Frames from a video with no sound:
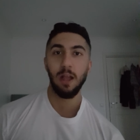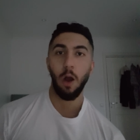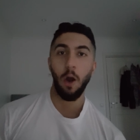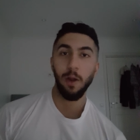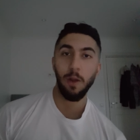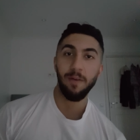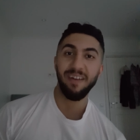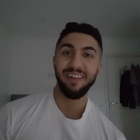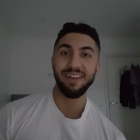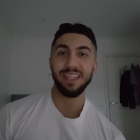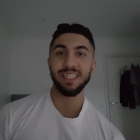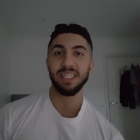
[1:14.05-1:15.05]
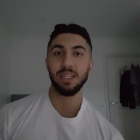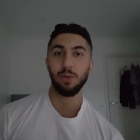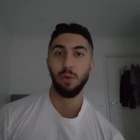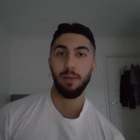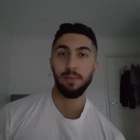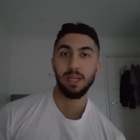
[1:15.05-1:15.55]
all of her
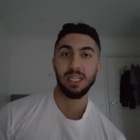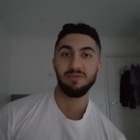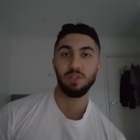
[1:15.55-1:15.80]
Instagram reels,